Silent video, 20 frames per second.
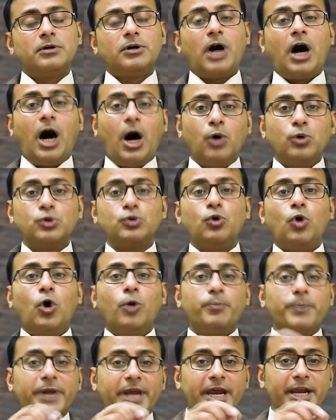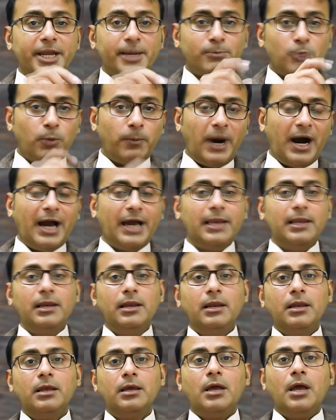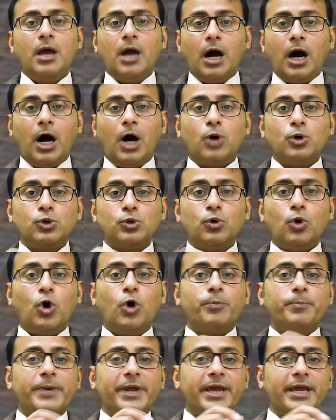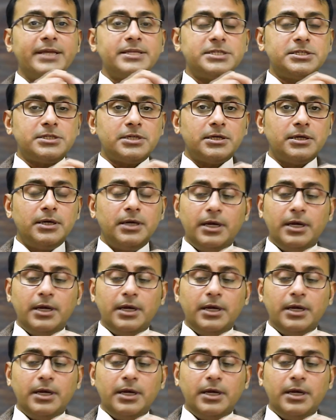how to operate a mobile, how to operate,